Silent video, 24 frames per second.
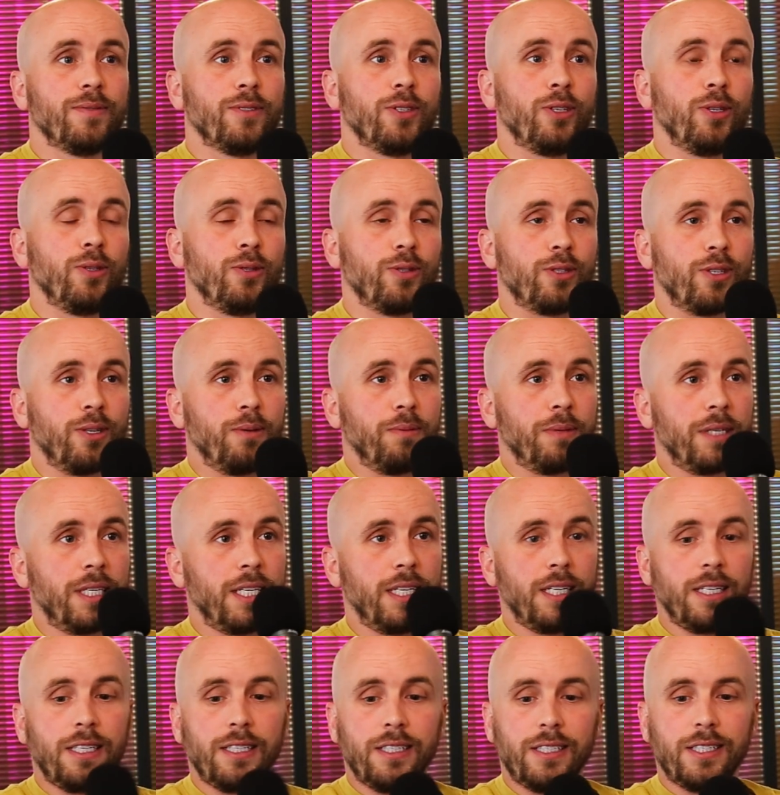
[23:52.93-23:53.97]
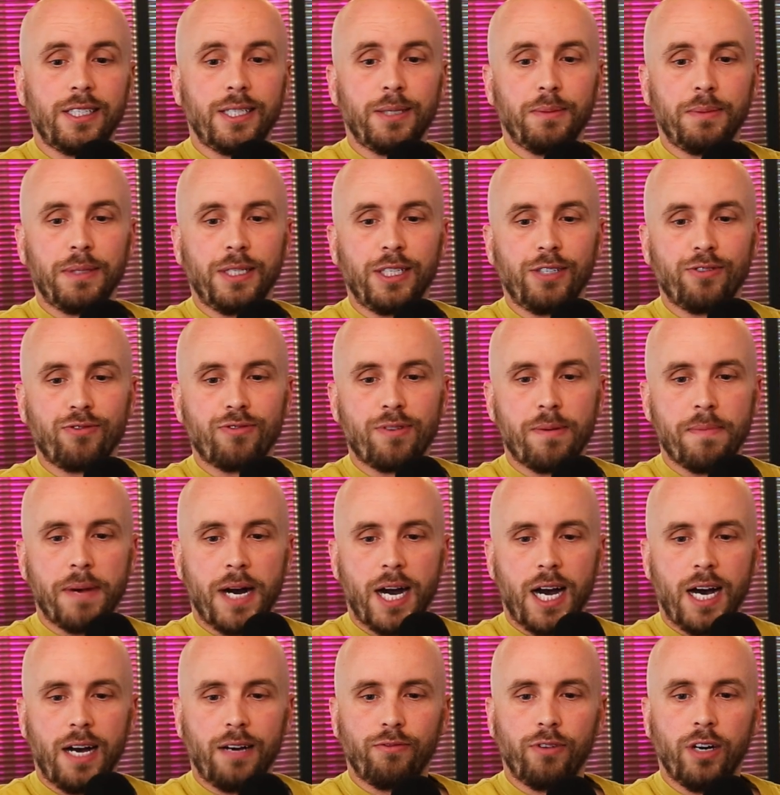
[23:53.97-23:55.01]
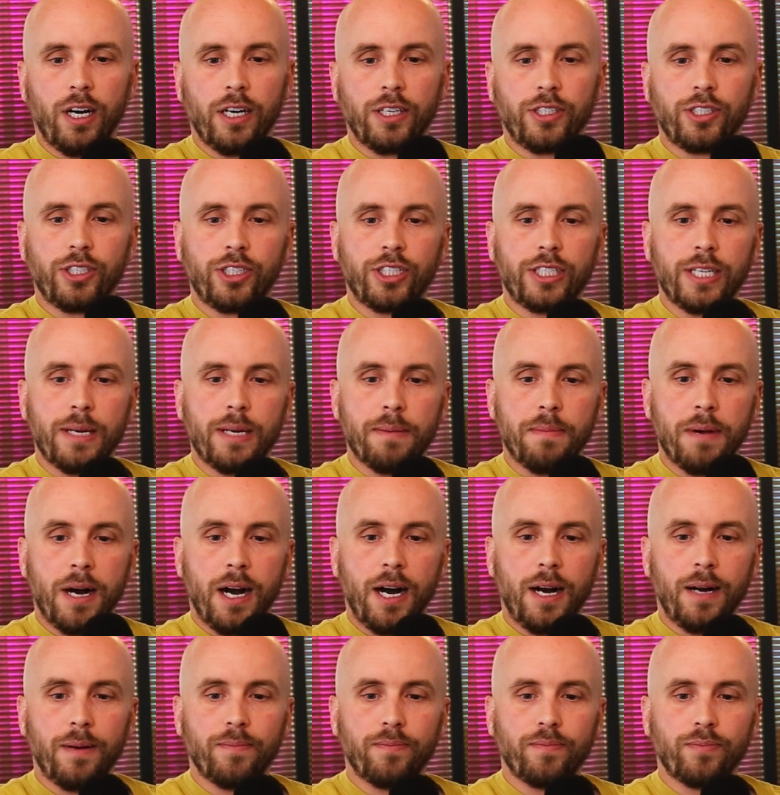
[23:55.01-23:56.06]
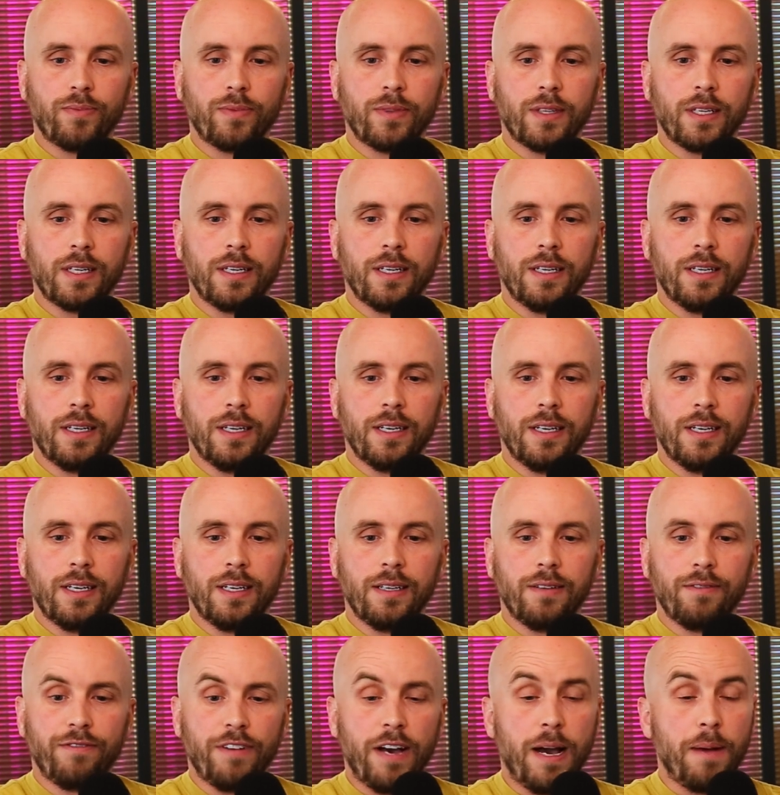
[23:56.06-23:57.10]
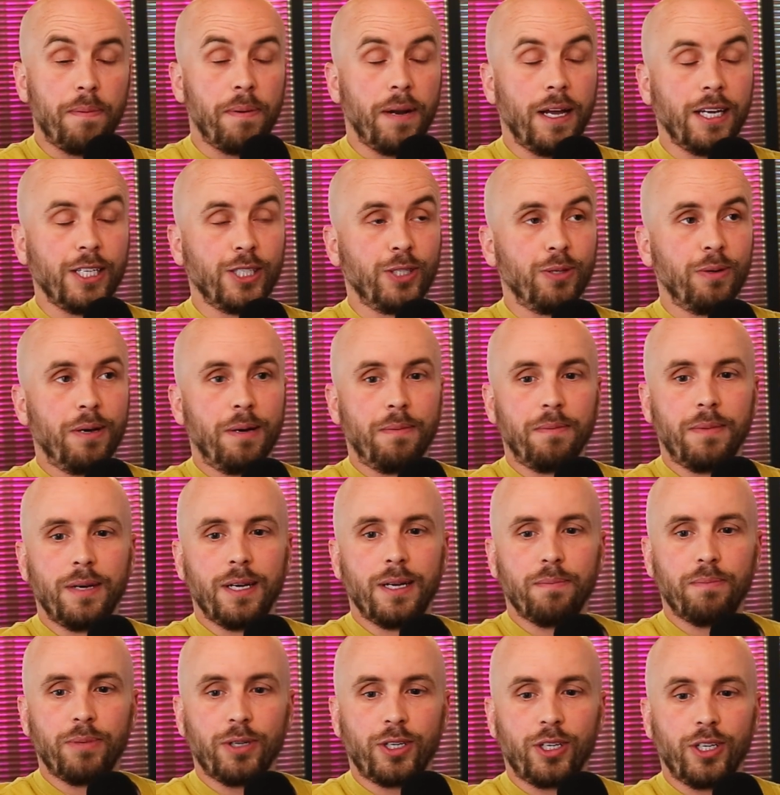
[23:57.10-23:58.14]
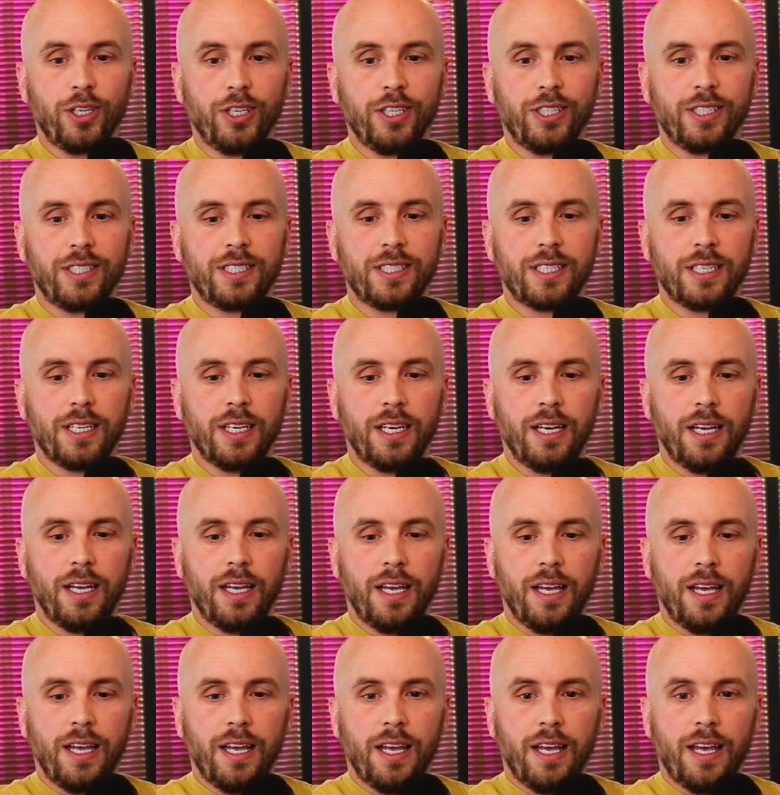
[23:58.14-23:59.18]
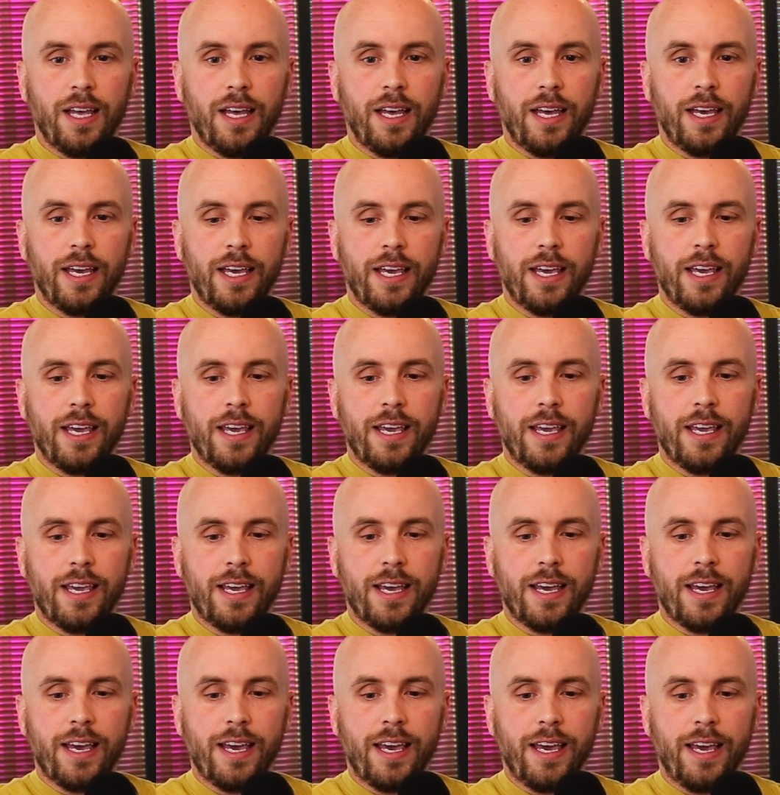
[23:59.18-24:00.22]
Who's got my keys to me rumor. Right, so Simmer, fair play to him, because he